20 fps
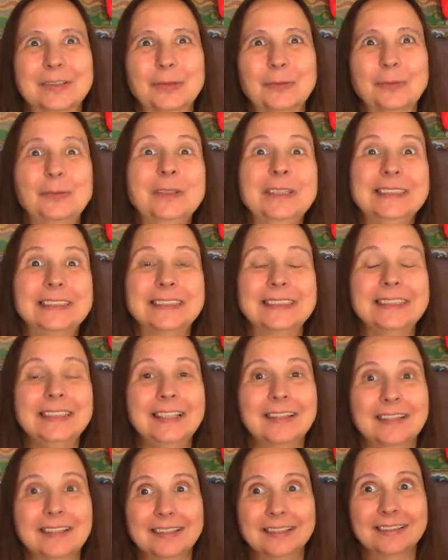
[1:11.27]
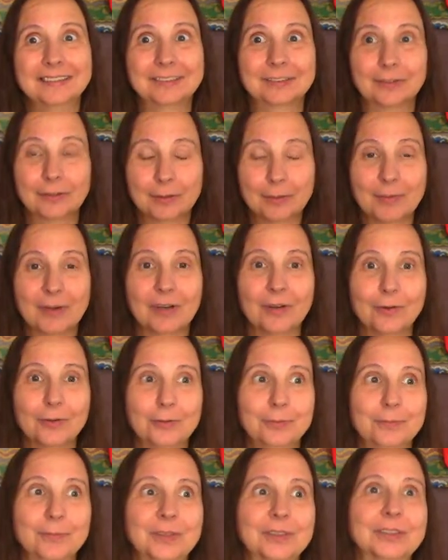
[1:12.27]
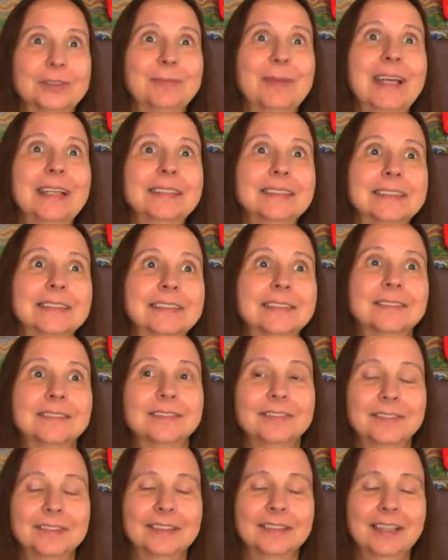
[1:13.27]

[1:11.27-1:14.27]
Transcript: we see things from our own perspective,